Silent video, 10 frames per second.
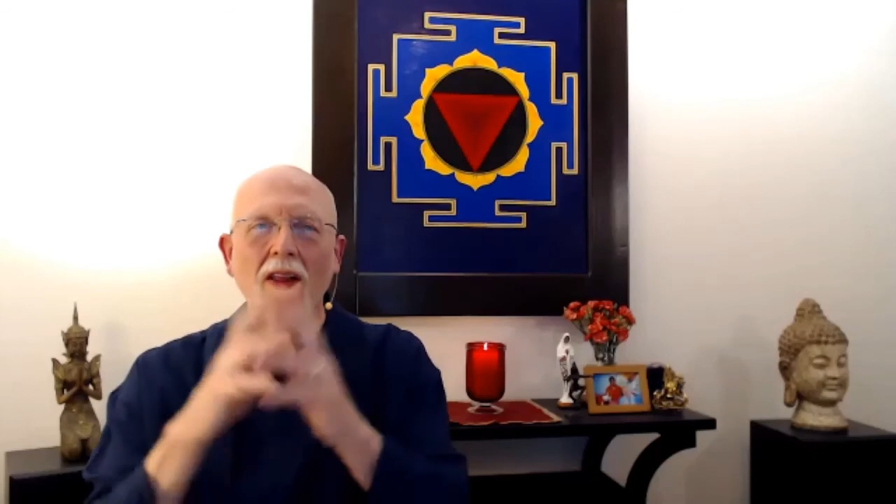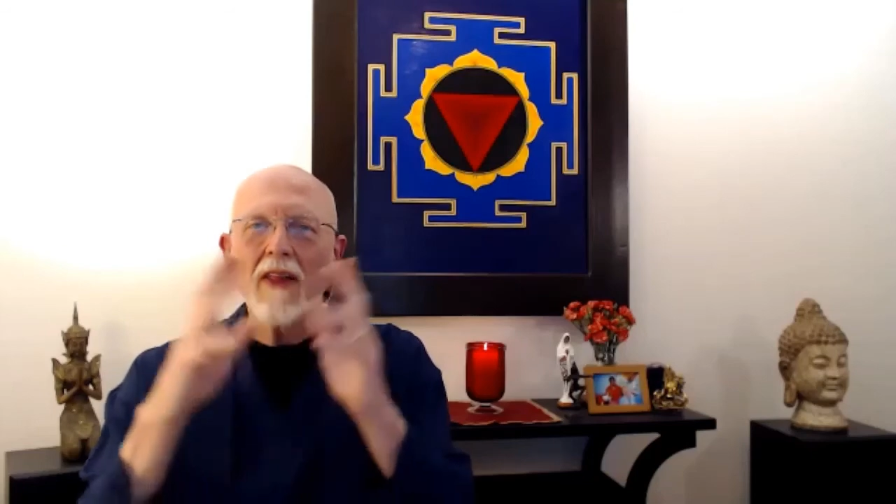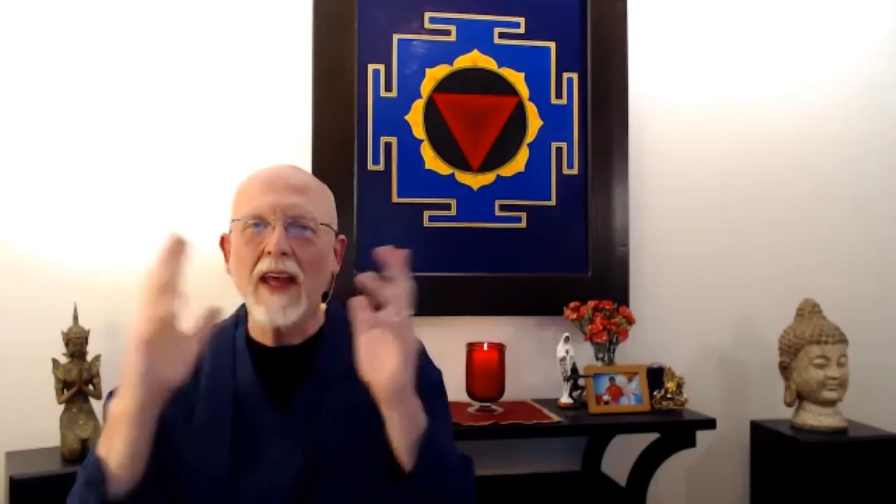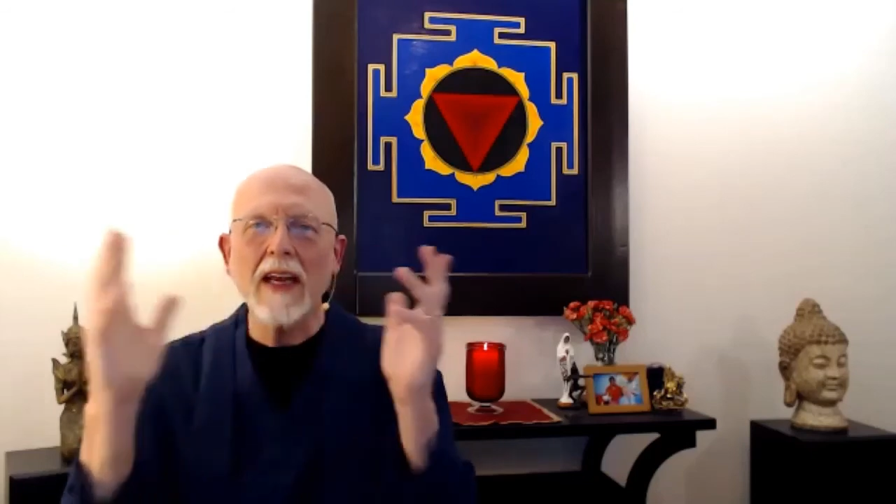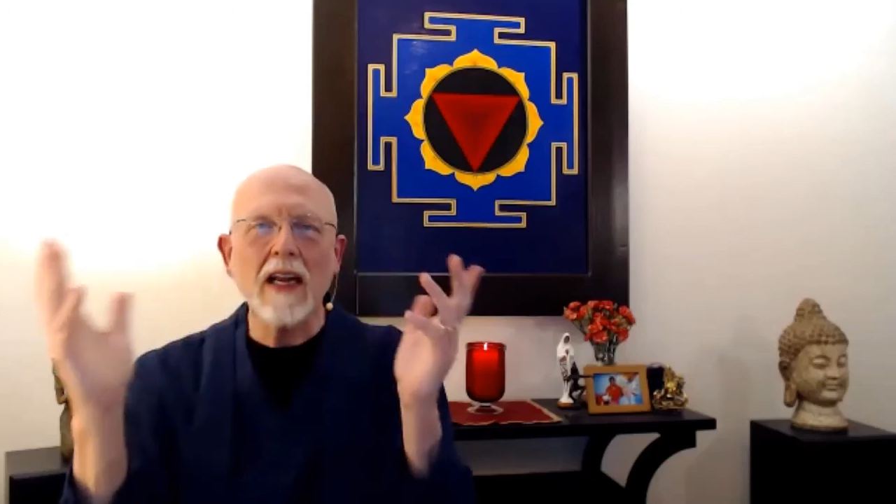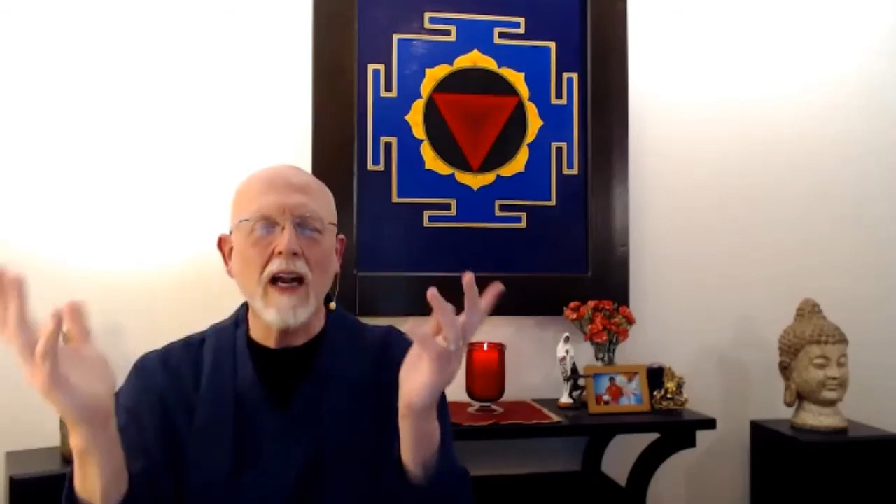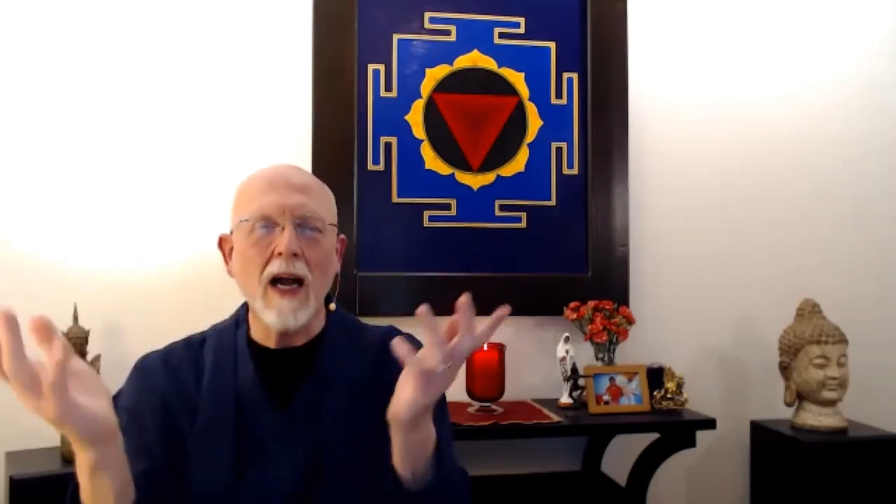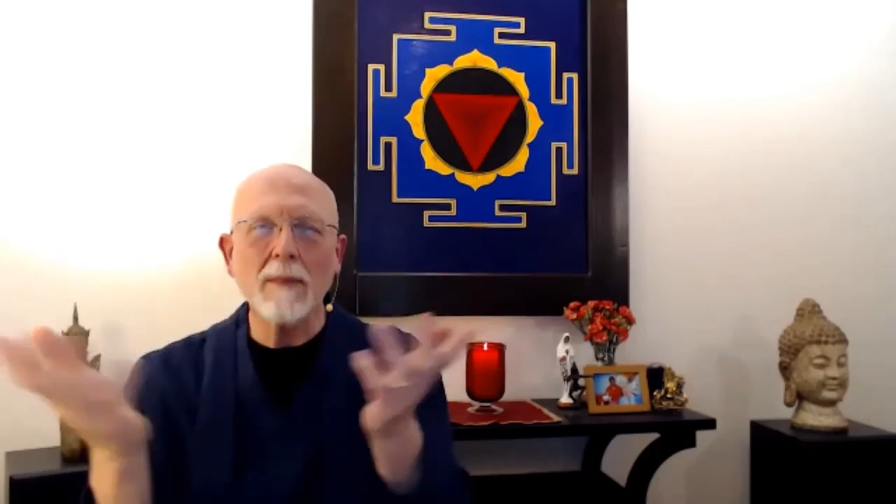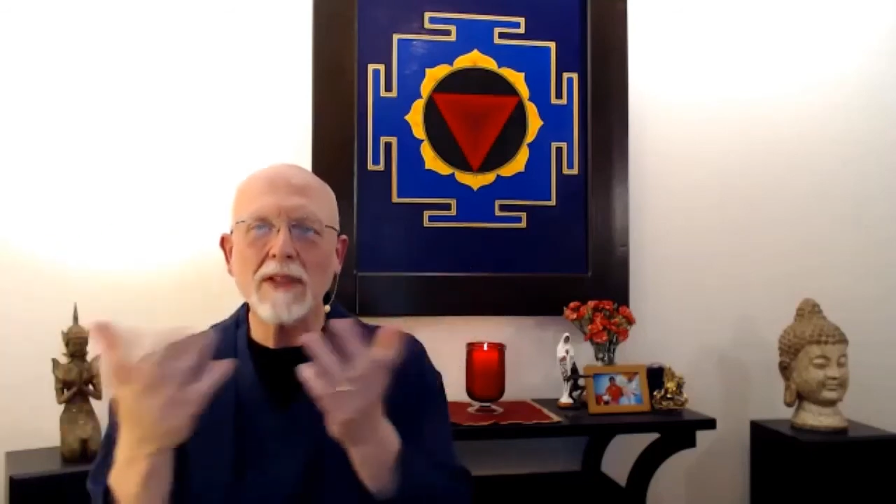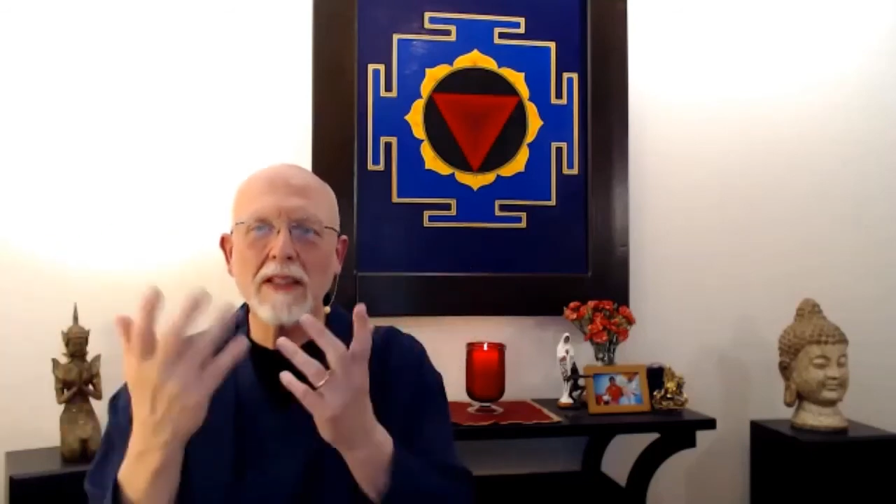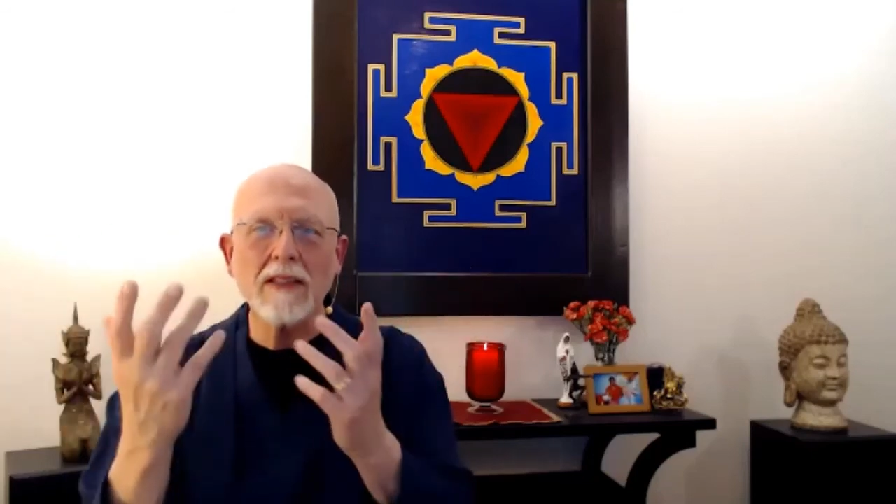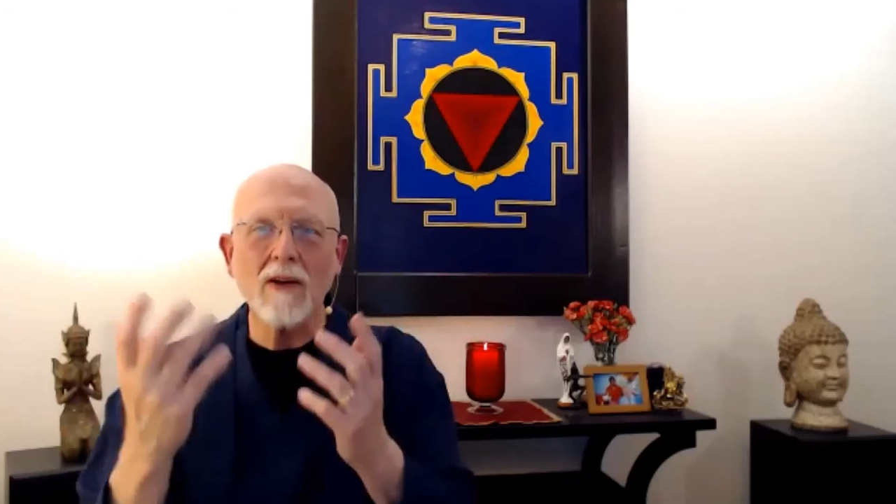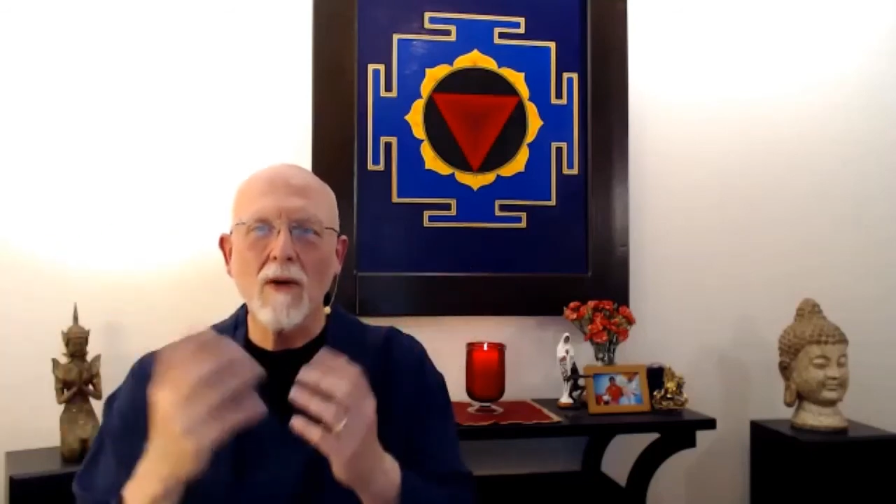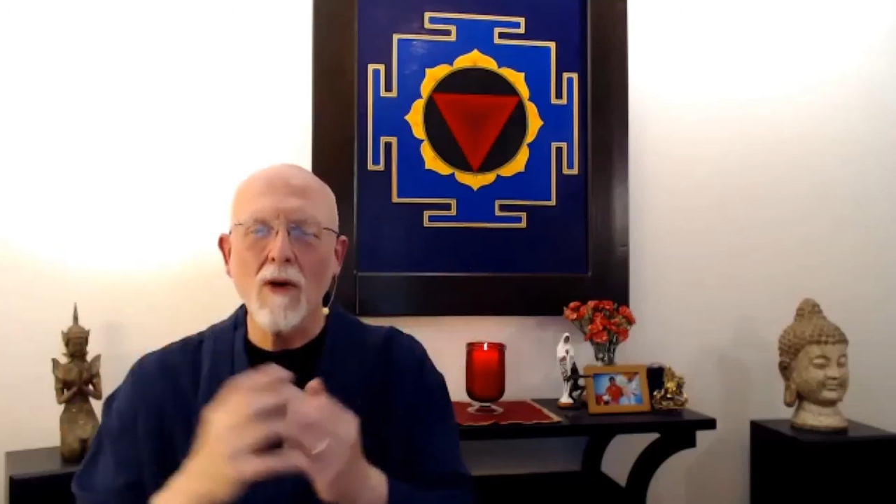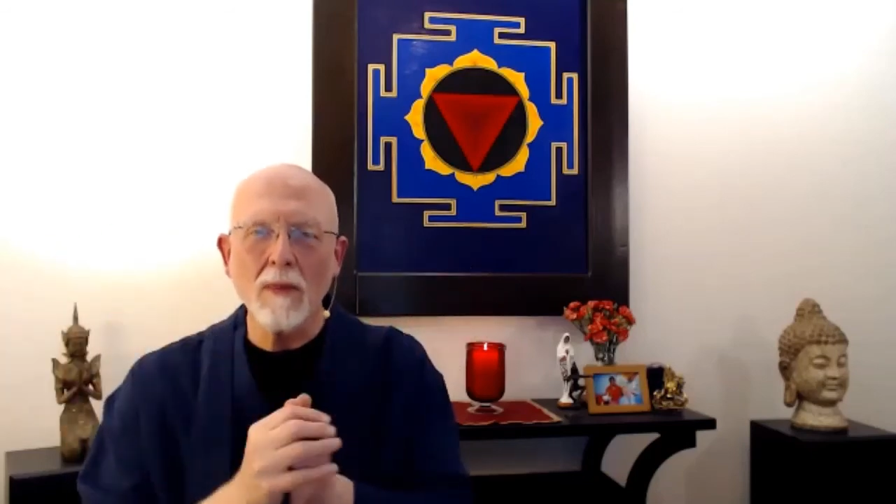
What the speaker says: that encompasses all